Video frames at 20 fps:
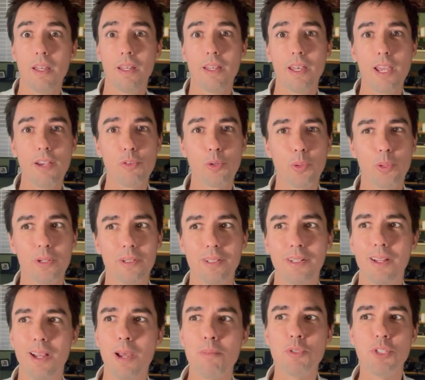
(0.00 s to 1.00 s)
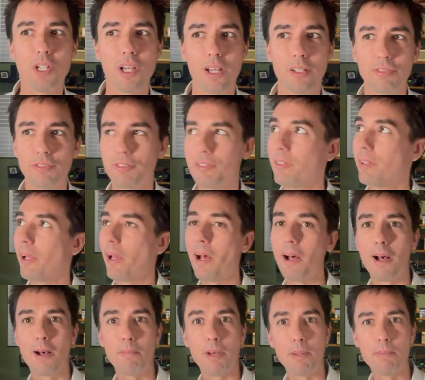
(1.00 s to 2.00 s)
Hey everyone, I'm Jeff.
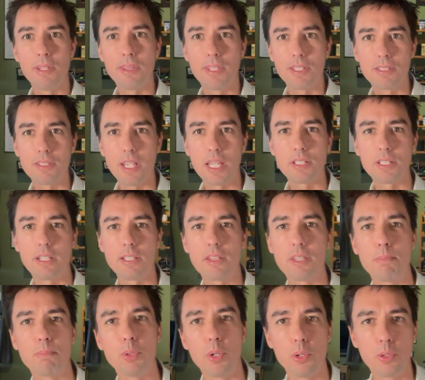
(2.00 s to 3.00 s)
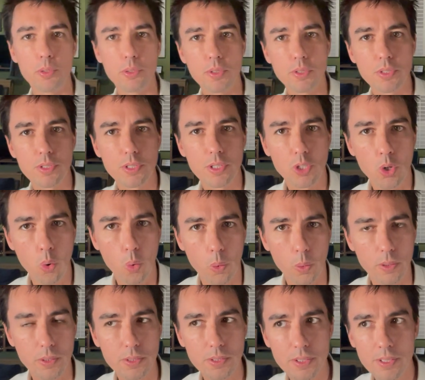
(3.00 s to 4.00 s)
Um, I'm in the Sketch Like the Pros
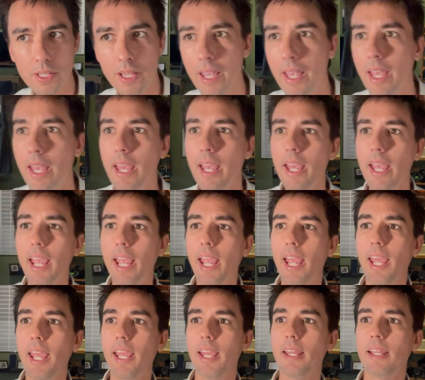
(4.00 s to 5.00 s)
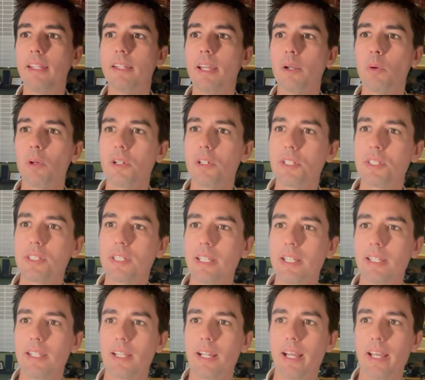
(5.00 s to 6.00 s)
course, and I wanted to say
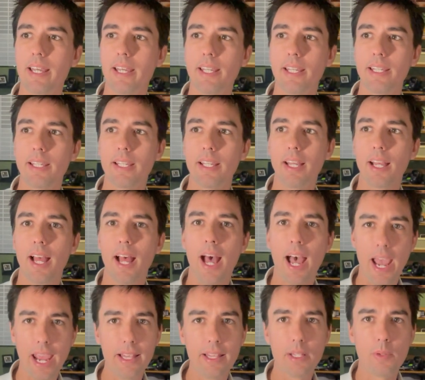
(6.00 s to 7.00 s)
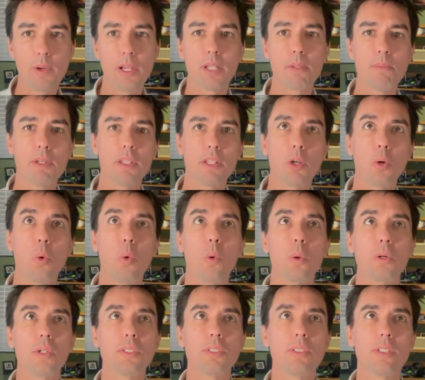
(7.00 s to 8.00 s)
that I highly recommend the
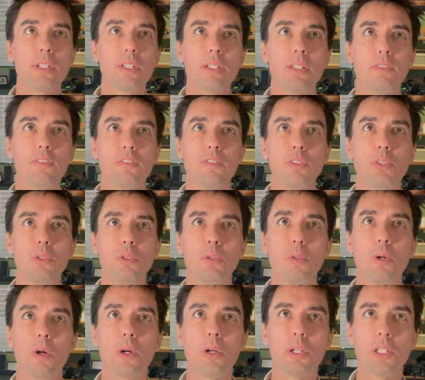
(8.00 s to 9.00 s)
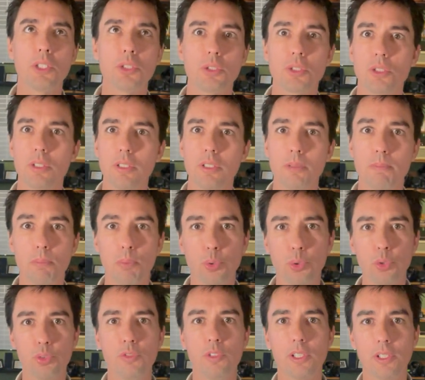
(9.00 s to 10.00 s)
course if you are interested in
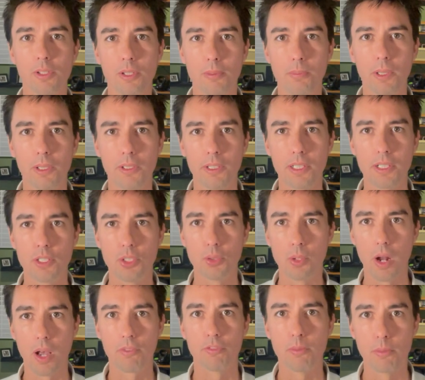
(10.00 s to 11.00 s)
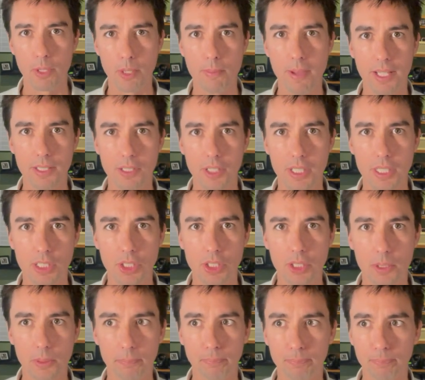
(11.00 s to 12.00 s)
improving your ability to draw from your
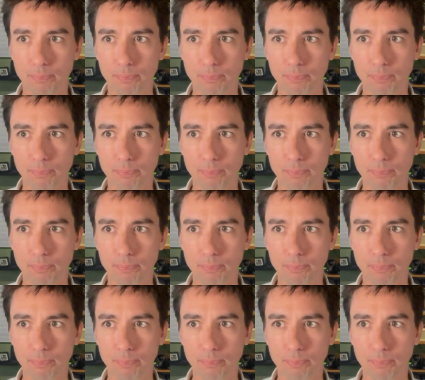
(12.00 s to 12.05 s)
imagination.